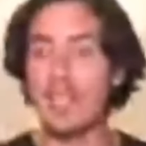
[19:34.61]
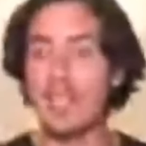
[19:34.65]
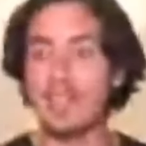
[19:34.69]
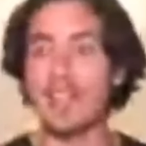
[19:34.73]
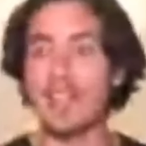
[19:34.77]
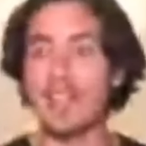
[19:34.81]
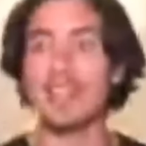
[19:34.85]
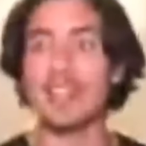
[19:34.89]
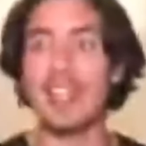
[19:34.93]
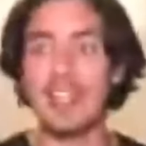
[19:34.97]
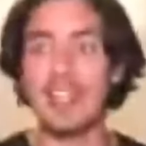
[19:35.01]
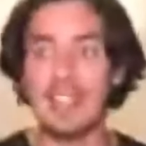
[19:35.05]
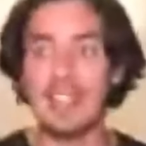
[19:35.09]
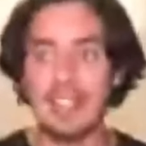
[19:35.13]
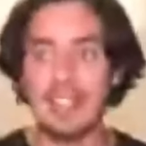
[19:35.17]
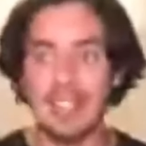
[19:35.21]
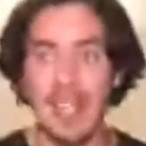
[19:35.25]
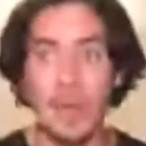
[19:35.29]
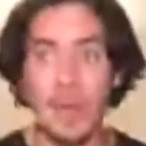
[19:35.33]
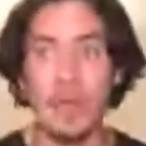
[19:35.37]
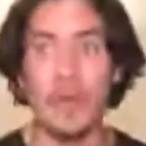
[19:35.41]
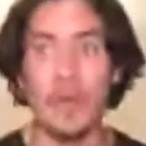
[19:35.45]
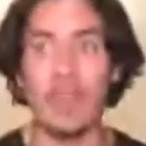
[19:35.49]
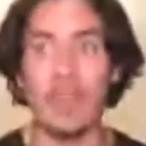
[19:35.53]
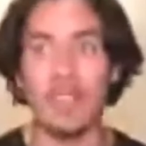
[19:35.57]
believing that
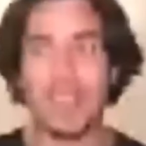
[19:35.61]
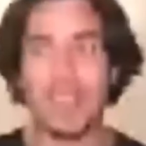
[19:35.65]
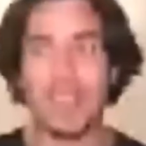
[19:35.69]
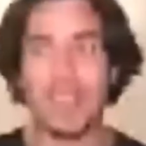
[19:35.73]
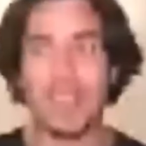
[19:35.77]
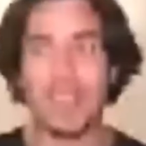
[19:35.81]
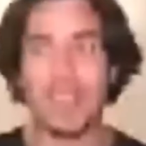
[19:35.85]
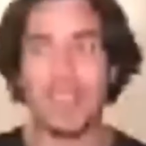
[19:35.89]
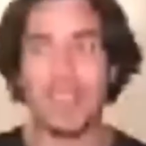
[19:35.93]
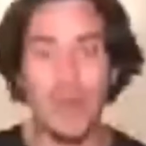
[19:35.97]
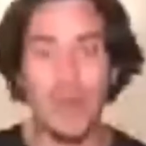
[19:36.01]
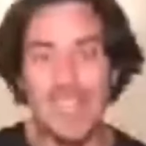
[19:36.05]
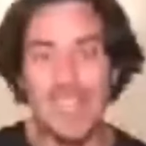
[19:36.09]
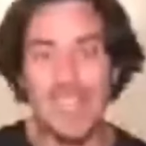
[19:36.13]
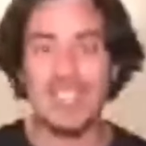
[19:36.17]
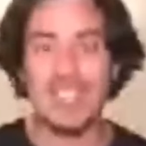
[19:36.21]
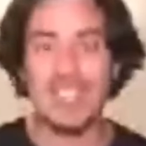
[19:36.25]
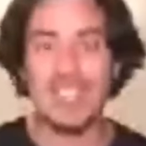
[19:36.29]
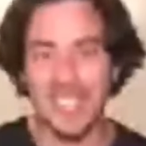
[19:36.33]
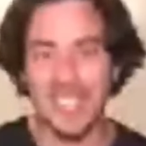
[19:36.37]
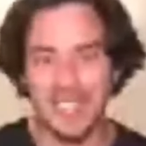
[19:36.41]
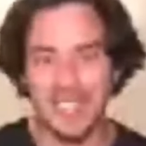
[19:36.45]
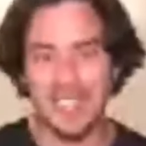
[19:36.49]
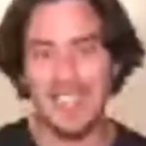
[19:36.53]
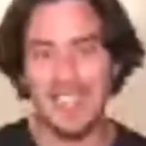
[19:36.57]
it's someone that is
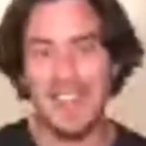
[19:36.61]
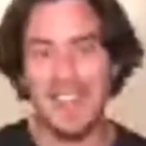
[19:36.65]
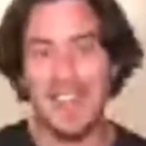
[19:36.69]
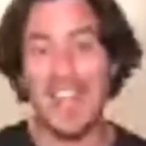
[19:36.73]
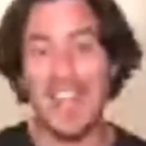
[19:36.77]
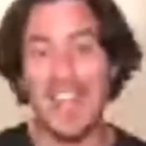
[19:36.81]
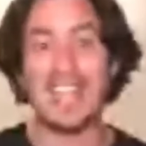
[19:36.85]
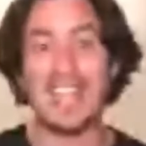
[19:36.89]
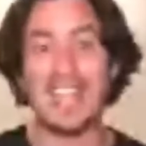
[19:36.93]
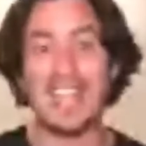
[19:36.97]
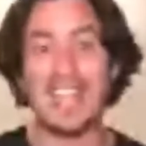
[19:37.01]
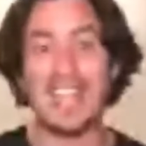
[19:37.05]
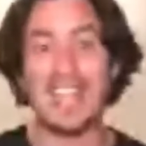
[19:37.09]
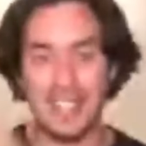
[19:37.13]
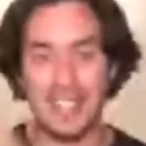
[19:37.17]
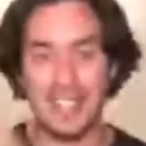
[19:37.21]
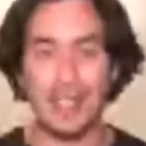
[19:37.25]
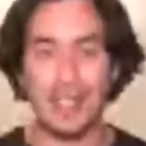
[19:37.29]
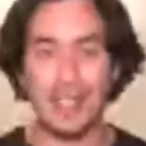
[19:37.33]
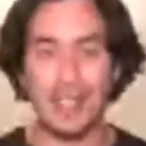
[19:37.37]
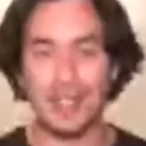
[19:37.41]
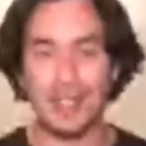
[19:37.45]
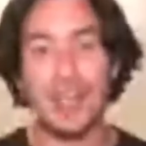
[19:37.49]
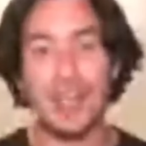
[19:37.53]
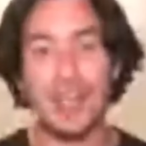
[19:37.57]
creating it against
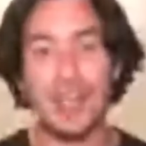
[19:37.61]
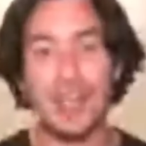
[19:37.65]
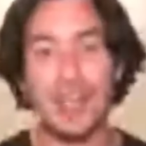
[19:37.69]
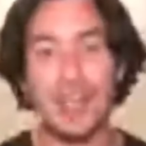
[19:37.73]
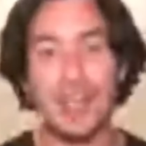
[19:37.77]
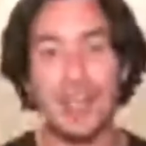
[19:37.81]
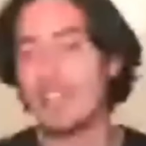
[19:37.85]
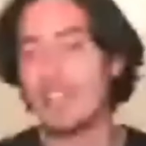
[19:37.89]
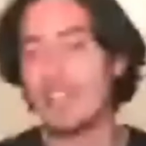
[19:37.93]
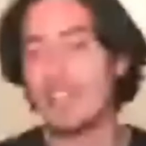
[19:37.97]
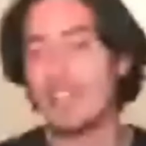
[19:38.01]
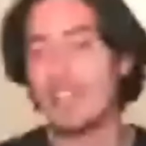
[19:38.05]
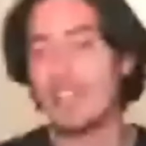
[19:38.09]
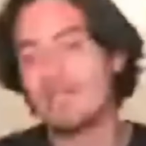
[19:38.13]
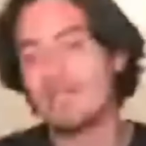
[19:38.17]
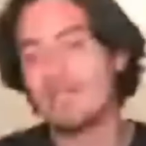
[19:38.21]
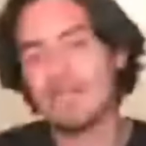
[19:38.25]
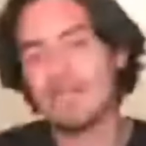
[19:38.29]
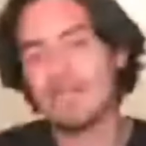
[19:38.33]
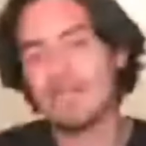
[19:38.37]
you. So